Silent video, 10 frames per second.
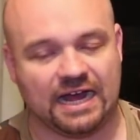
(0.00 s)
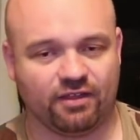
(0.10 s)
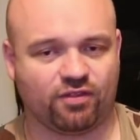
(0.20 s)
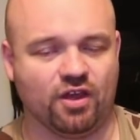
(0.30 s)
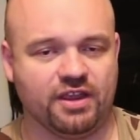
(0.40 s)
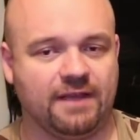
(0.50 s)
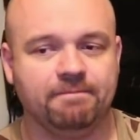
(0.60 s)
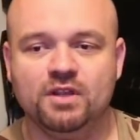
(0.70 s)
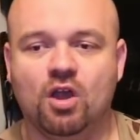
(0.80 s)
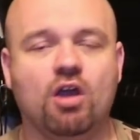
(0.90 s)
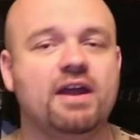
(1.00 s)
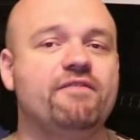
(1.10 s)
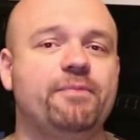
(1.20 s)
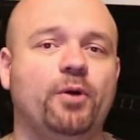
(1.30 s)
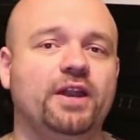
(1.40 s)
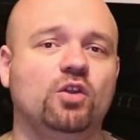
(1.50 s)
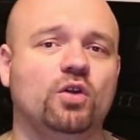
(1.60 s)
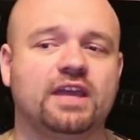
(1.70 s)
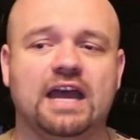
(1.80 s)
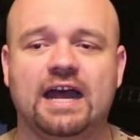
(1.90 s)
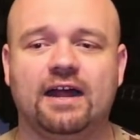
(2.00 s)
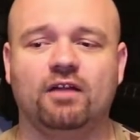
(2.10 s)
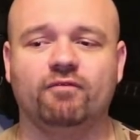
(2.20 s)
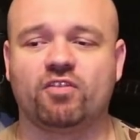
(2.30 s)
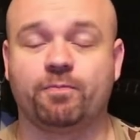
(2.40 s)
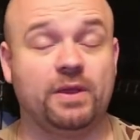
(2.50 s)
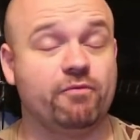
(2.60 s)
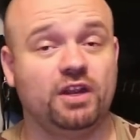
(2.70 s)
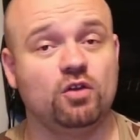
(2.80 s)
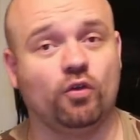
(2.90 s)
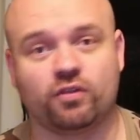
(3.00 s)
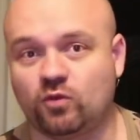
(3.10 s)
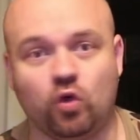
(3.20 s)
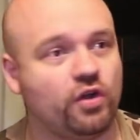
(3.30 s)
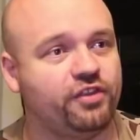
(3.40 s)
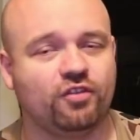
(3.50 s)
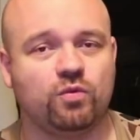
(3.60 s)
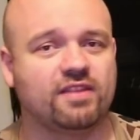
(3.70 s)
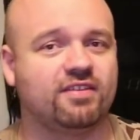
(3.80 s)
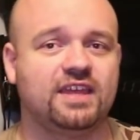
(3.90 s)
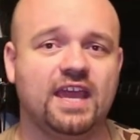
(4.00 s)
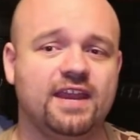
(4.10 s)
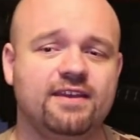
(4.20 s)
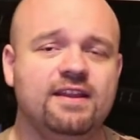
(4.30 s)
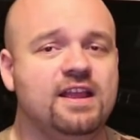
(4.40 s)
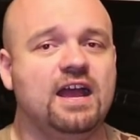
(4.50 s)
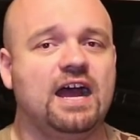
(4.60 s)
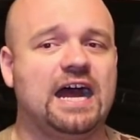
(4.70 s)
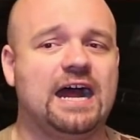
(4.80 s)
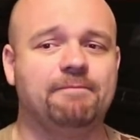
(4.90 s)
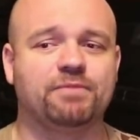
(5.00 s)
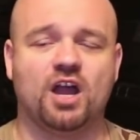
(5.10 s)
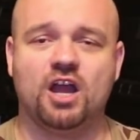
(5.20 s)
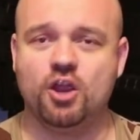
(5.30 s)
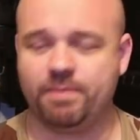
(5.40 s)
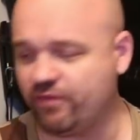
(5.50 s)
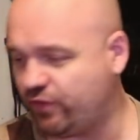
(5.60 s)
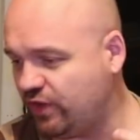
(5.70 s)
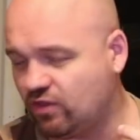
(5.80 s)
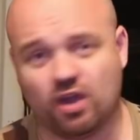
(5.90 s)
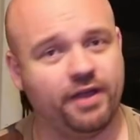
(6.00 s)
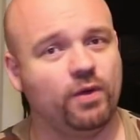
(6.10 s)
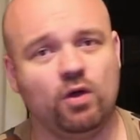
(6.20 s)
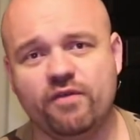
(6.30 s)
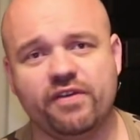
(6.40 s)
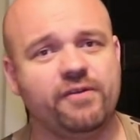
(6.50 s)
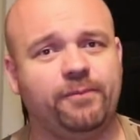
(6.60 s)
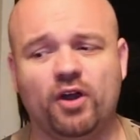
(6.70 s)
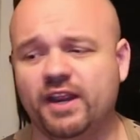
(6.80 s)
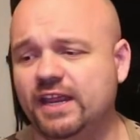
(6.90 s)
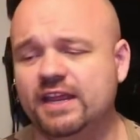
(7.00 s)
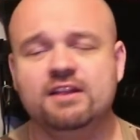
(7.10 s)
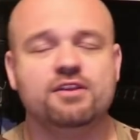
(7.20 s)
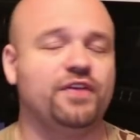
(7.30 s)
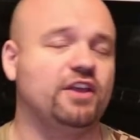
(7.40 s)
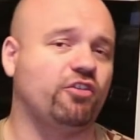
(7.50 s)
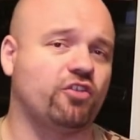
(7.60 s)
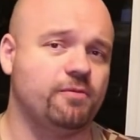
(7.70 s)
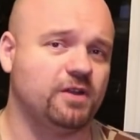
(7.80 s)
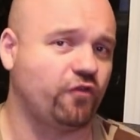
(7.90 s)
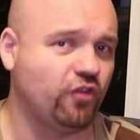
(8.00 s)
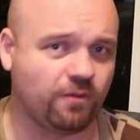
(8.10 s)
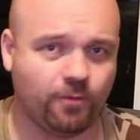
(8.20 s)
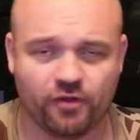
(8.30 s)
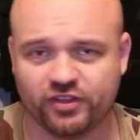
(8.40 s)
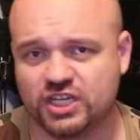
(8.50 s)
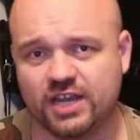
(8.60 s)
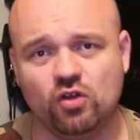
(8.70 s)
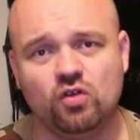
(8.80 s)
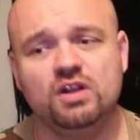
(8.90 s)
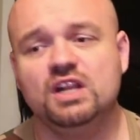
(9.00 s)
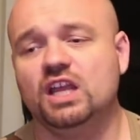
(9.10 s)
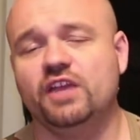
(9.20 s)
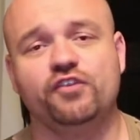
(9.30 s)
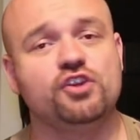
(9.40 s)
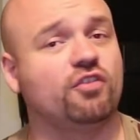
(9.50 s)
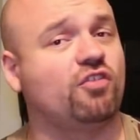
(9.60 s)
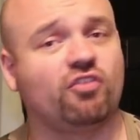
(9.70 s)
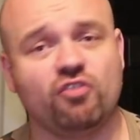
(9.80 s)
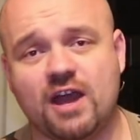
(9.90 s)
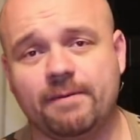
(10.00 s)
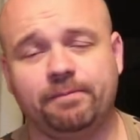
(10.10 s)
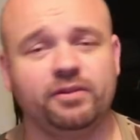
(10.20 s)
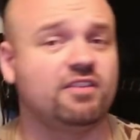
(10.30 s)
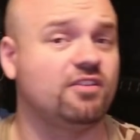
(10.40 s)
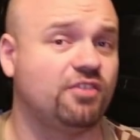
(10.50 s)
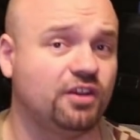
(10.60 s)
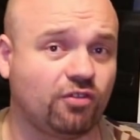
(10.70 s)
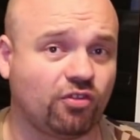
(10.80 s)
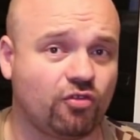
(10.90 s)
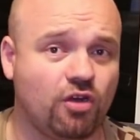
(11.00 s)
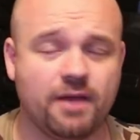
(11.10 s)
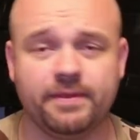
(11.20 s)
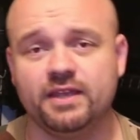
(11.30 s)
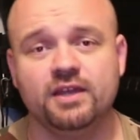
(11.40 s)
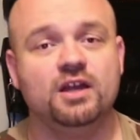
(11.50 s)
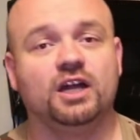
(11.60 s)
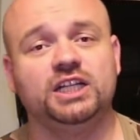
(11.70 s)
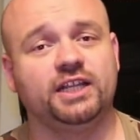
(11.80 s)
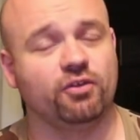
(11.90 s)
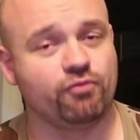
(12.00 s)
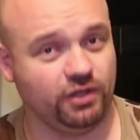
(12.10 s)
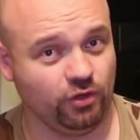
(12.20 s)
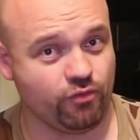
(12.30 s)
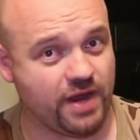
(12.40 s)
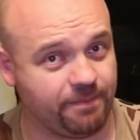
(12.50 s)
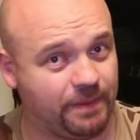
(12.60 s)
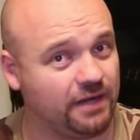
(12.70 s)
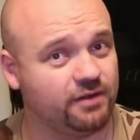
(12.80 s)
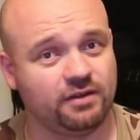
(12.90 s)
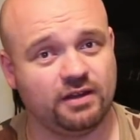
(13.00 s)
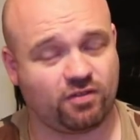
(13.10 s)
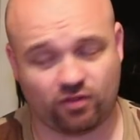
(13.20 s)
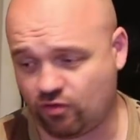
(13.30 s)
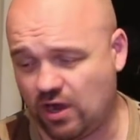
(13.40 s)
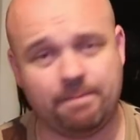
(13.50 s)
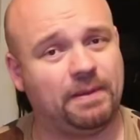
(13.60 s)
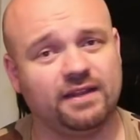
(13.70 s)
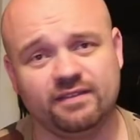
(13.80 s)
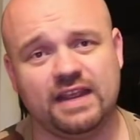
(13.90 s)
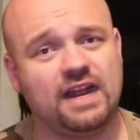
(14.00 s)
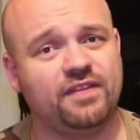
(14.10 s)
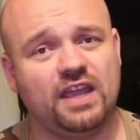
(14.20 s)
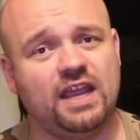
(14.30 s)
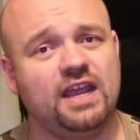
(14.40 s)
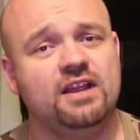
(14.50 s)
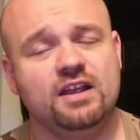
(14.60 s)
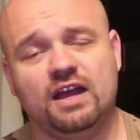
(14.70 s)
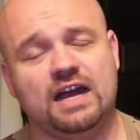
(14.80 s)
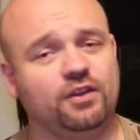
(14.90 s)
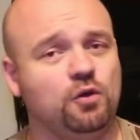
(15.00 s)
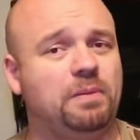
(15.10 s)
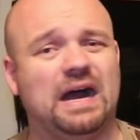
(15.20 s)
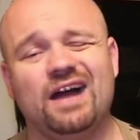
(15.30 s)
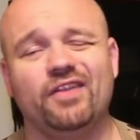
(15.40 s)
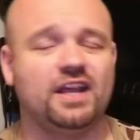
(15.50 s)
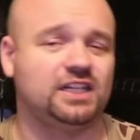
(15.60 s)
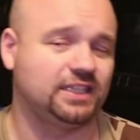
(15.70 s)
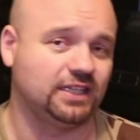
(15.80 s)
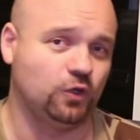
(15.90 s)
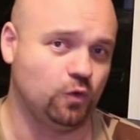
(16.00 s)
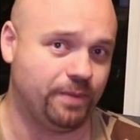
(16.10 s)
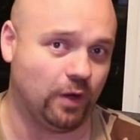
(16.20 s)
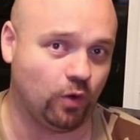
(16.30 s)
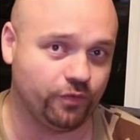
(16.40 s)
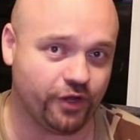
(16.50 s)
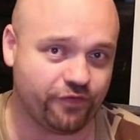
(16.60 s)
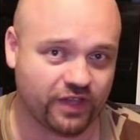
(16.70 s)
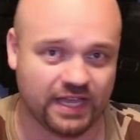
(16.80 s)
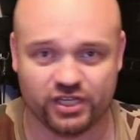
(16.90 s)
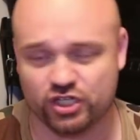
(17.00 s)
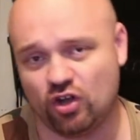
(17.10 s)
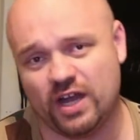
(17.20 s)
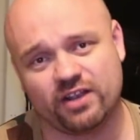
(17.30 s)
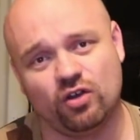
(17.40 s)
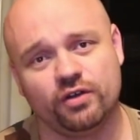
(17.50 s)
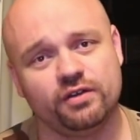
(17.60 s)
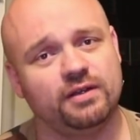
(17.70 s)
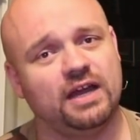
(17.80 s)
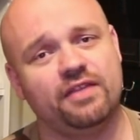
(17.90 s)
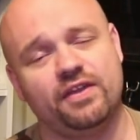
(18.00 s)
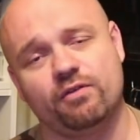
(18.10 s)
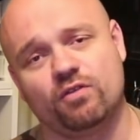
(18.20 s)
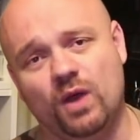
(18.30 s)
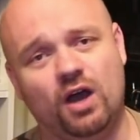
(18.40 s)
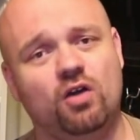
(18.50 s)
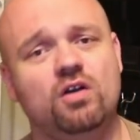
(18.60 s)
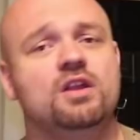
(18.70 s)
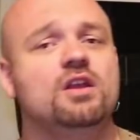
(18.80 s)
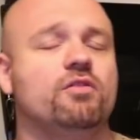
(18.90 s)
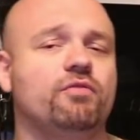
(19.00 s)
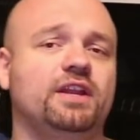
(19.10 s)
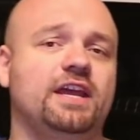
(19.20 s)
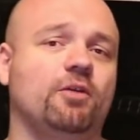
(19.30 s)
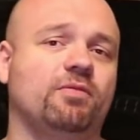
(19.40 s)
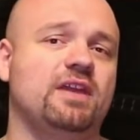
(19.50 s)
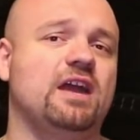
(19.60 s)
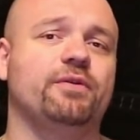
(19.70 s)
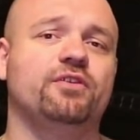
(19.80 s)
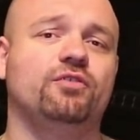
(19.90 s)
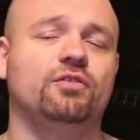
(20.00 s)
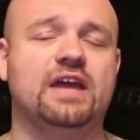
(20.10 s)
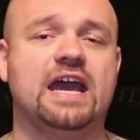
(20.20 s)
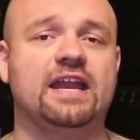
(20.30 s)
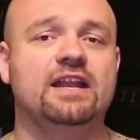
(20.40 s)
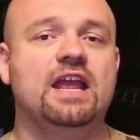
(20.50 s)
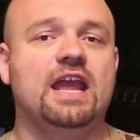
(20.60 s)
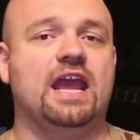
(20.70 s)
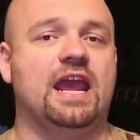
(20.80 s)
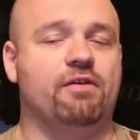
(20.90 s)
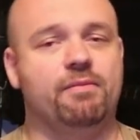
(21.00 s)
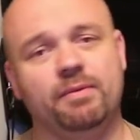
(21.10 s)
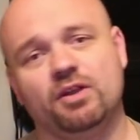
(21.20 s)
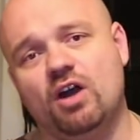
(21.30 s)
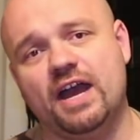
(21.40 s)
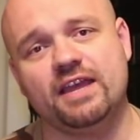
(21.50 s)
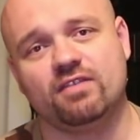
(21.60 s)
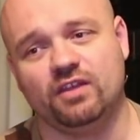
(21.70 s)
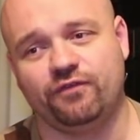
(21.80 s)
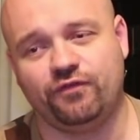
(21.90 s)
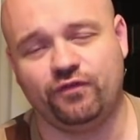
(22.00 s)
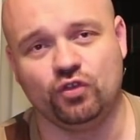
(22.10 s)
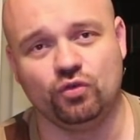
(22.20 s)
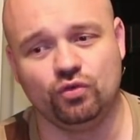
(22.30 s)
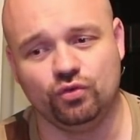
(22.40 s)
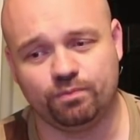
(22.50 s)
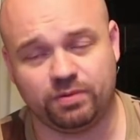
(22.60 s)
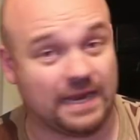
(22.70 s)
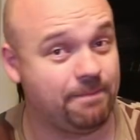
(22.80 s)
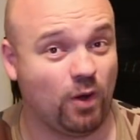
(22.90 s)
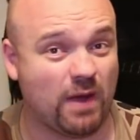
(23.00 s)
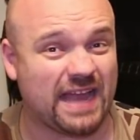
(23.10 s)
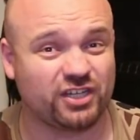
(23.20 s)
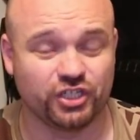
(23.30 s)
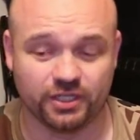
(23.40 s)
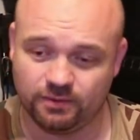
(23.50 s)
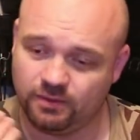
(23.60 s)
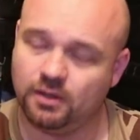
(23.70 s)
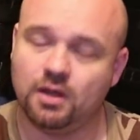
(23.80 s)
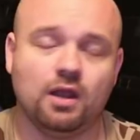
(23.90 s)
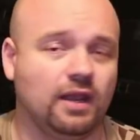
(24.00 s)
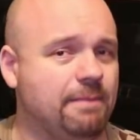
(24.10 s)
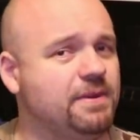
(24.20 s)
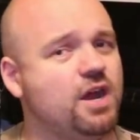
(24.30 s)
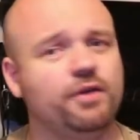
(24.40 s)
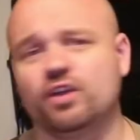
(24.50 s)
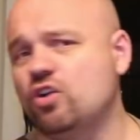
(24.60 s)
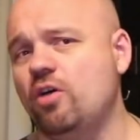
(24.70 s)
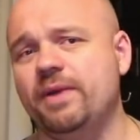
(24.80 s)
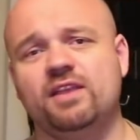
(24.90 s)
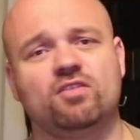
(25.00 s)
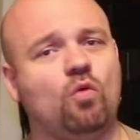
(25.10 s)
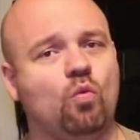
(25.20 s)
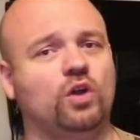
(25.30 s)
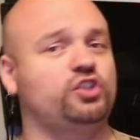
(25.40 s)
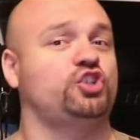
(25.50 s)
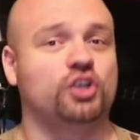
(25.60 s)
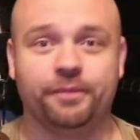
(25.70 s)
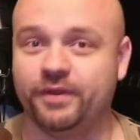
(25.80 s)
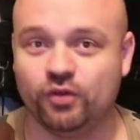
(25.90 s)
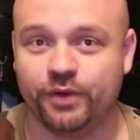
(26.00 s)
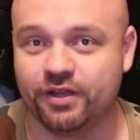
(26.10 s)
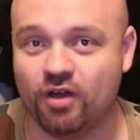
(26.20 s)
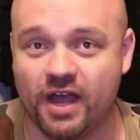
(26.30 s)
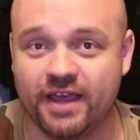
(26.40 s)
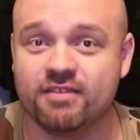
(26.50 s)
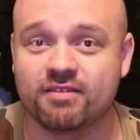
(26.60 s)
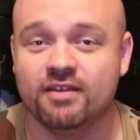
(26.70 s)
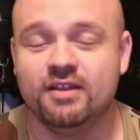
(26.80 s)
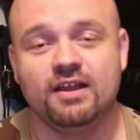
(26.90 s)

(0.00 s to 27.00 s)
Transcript: so yeah. All right, everybody. Look, it's been really awesome talking to you once again. I hope everything's going well with everybody. Thank you so much for your support on the channel. If you're not a subscriber, please consider subscribing. Click the little red button, subscribe button down there, little bar there. Click the little bell notification icon there as well. It really helps you out when you do that. And remember, guys, if you play bolt action, let me know in the comments. What should I be doing, guys?